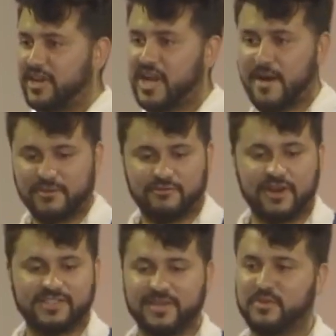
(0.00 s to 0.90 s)
common
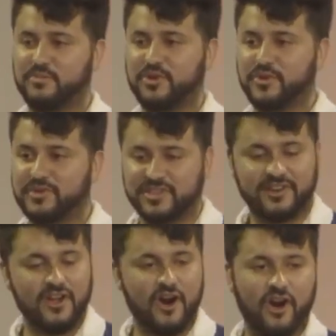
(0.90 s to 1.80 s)
phrase that people use in